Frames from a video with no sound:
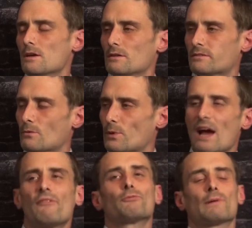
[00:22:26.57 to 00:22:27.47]
So we
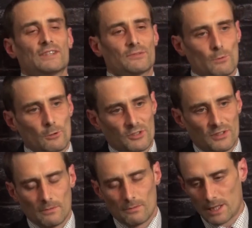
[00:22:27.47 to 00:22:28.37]
have the race
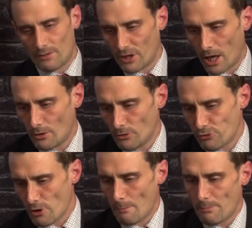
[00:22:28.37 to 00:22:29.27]
wars. You have Donald
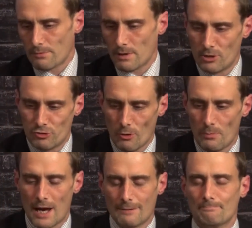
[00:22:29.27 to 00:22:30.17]
Trump and Joe
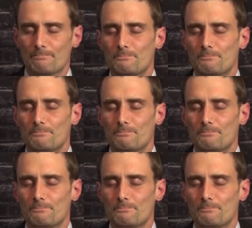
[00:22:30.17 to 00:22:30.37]
Biden.